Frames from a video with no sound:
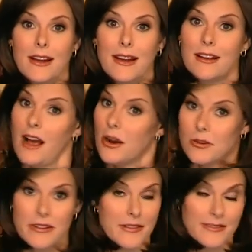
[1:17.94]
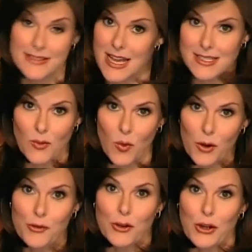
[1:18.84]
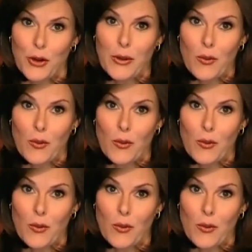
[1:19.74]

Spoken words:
And Congress doesn't work for you.